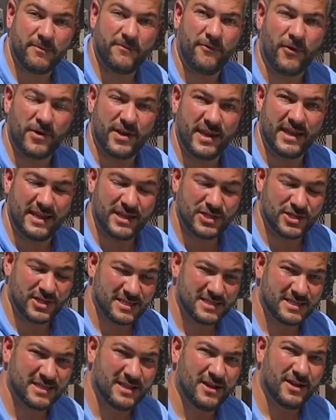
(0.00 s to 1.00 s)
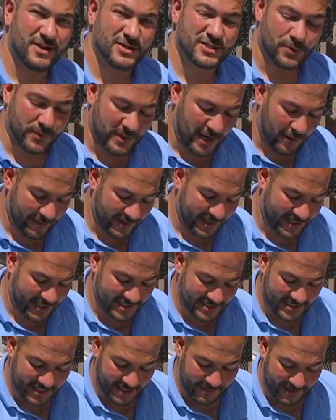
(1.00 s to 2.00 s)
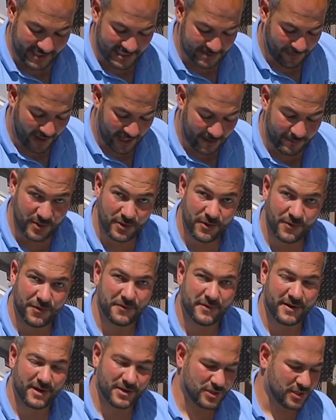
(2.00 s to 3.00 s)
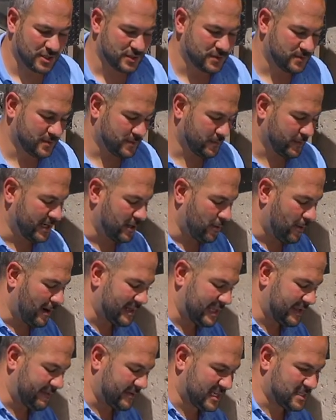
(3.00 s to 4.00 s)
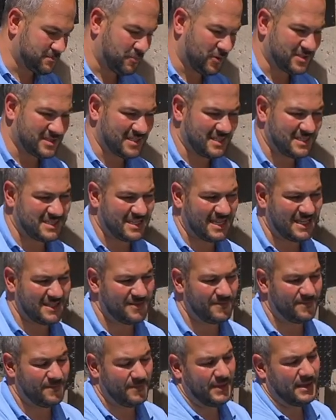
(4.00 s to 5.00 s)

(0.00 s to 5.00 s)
up fourteen inches. So we're not really concerned about this bottom two, three inches. We don't want to leave it exposed to the sun.